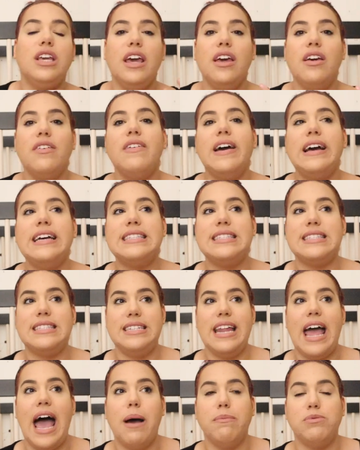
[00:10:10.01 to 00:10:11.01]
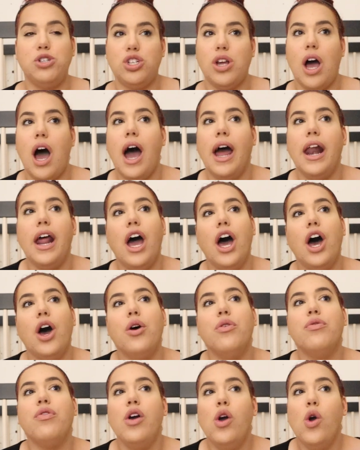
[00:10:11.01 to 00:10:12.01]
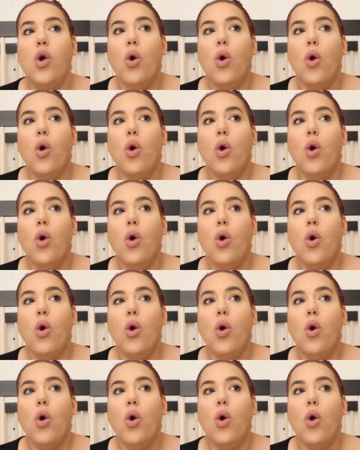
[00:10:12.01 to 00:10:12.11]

Give a snapshot of